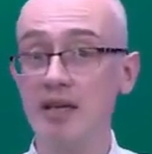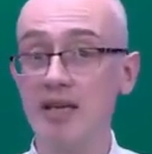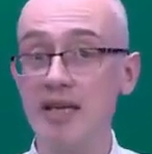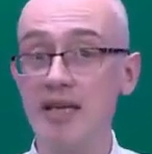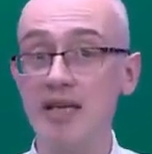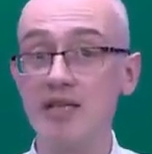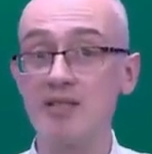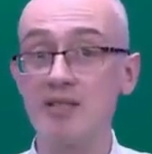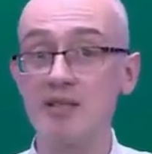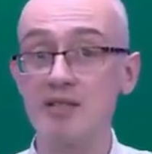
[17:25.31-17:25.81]

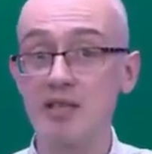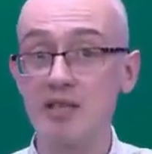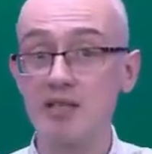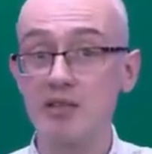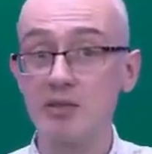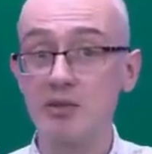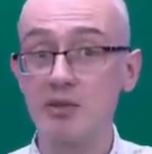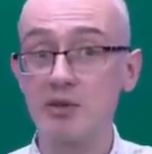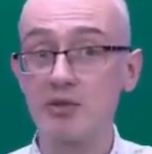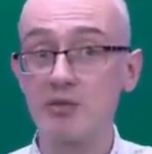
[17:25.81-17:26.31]
It's a
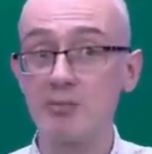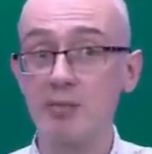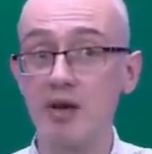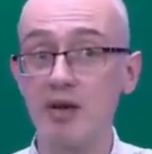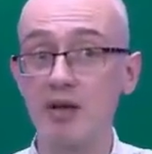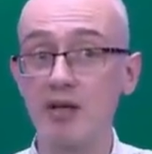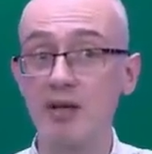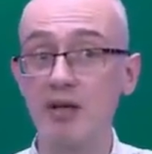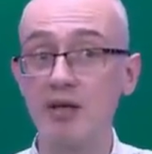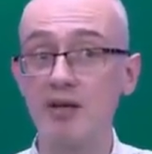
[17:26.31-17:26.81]
discourse
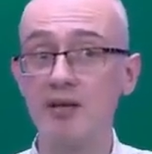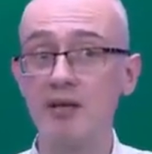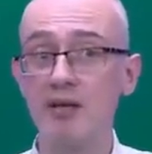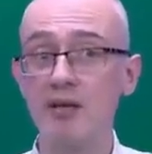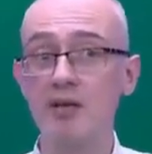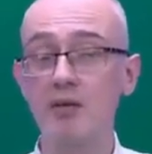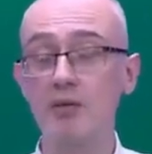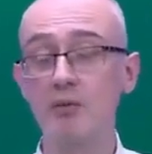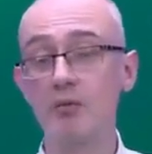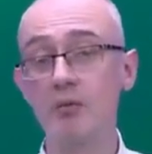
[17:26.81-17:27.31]
marker.
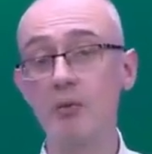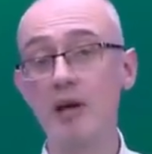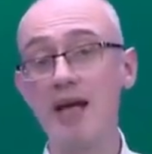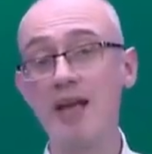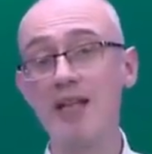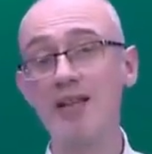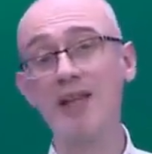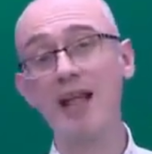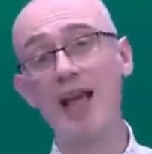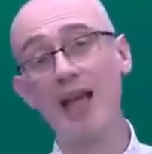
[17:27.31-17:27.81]

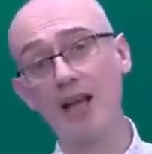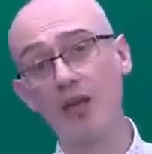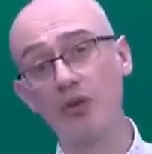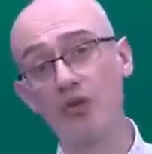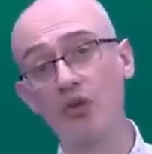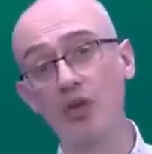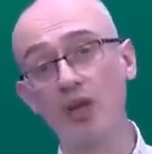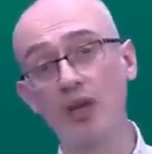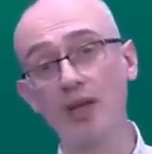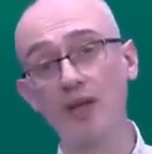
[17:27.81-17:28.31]
Well,
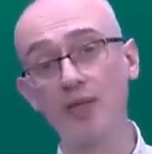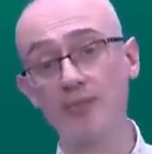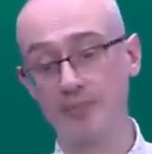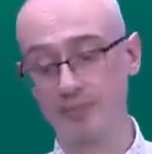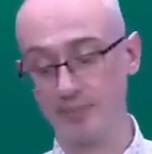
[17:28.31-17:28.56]
actually.